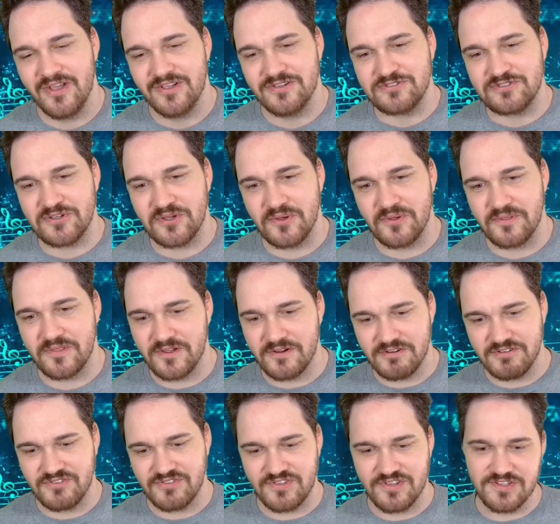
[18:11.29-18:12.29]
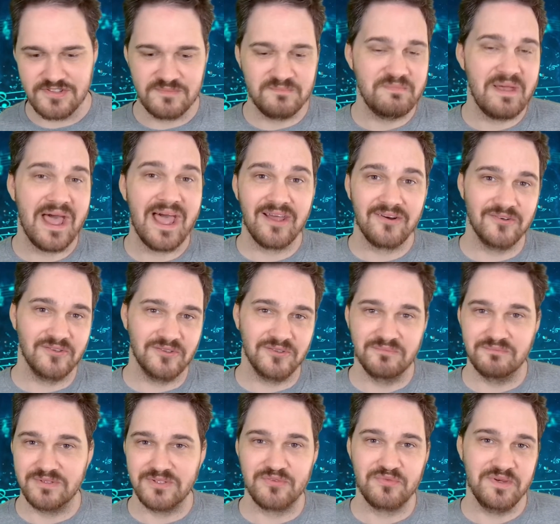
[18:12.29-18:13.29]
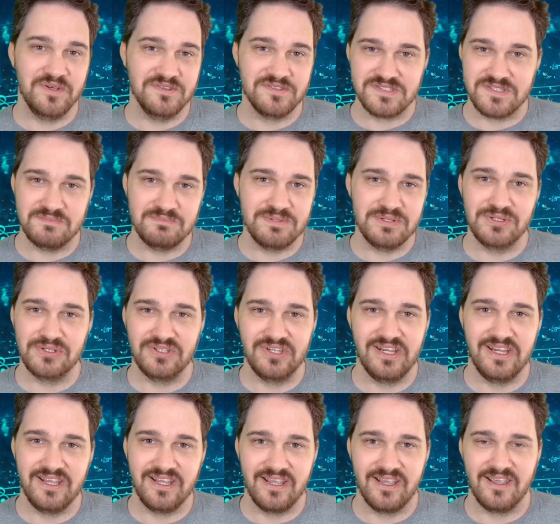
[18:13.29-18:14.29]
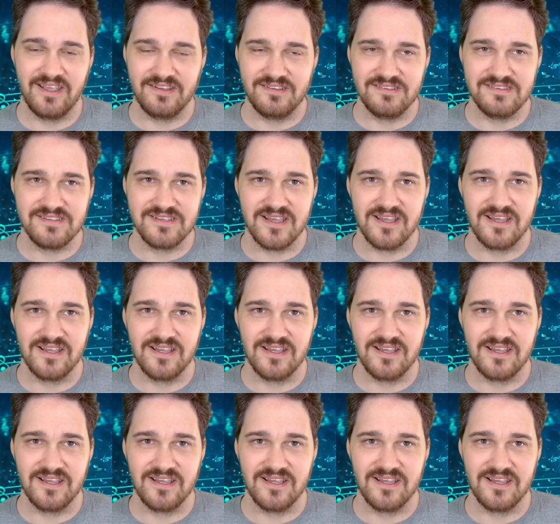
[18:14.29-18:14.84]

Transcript: So there is this battle between stability and